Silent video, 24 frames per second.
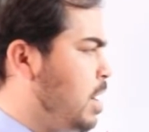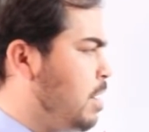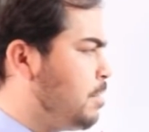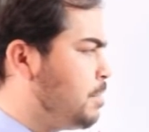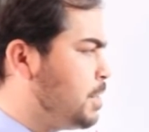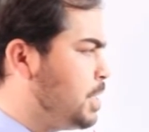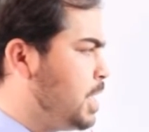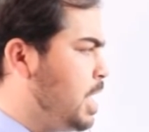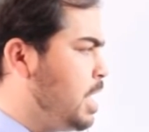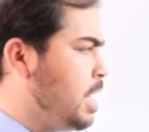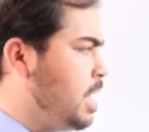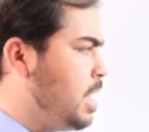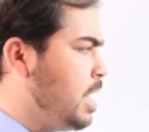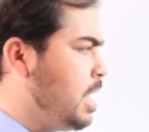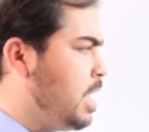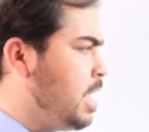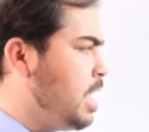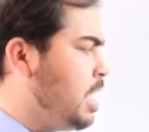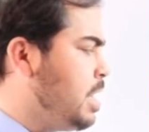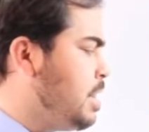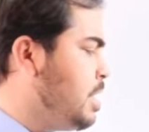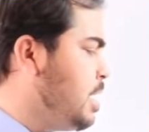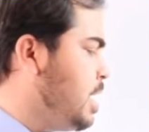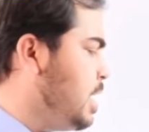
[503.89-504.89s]
of 10,
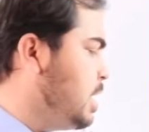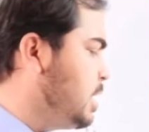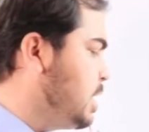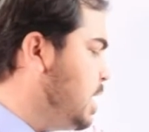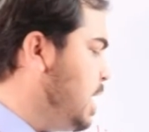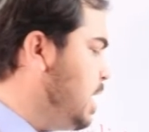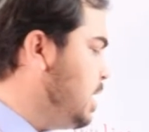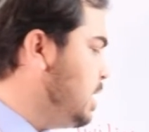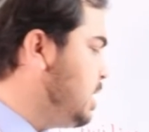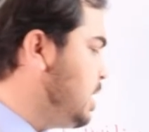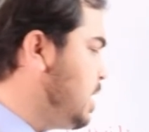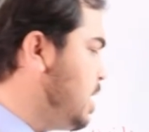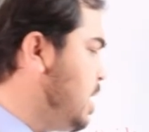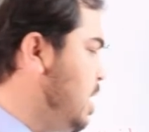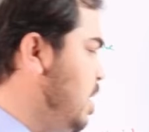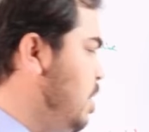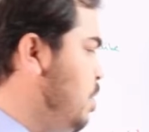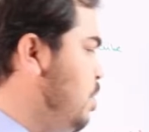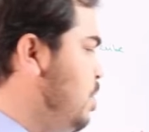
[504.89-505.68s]
in result,